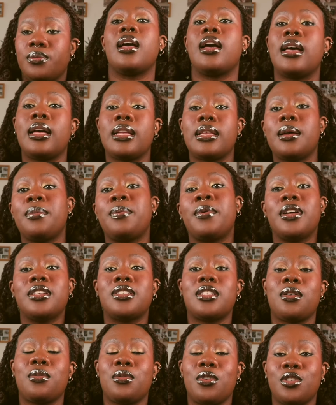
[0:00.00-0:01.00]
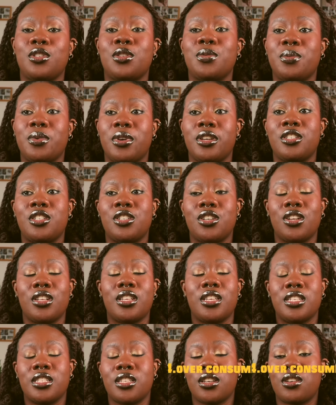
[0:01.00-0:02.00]
Another point I want to mention
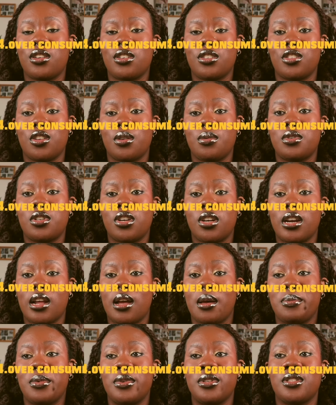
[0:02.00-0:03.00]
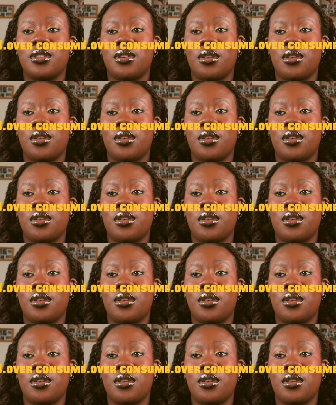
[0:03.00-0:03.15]
is the consumption habit